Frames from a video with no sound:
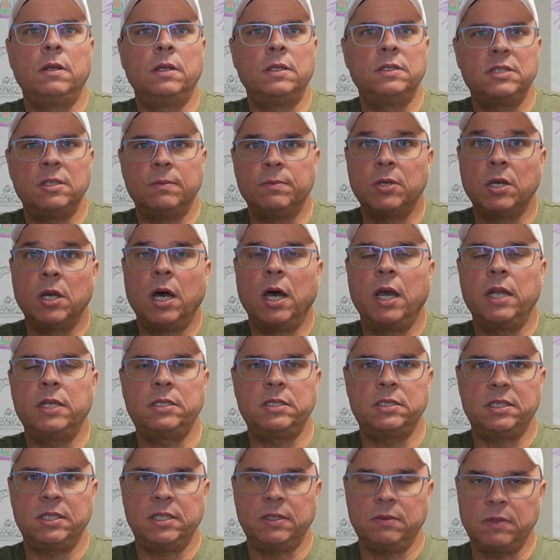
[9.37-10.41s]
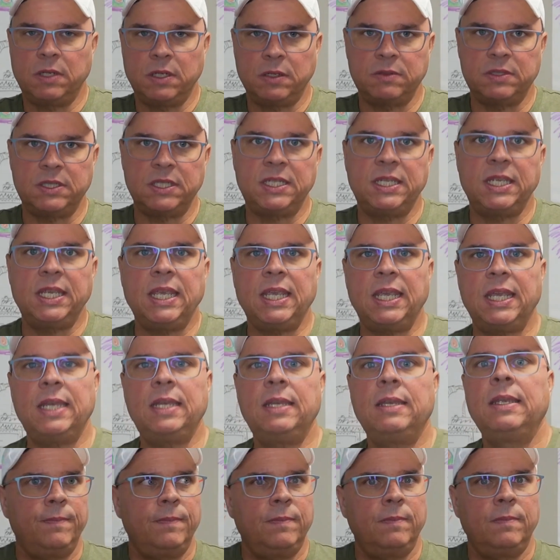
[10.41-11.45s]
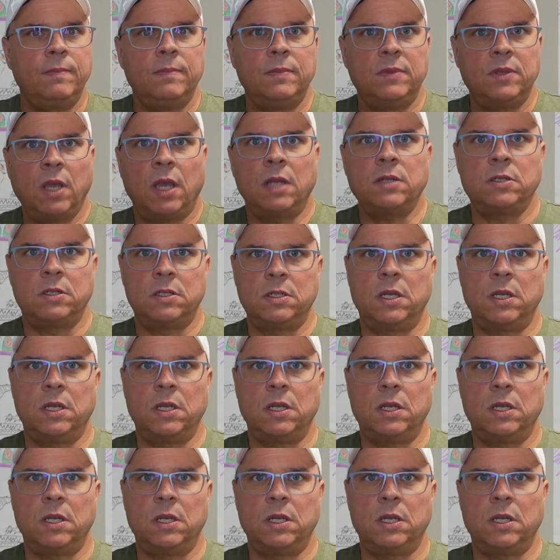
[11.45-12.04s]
subconsciously when I was a kid. Dr.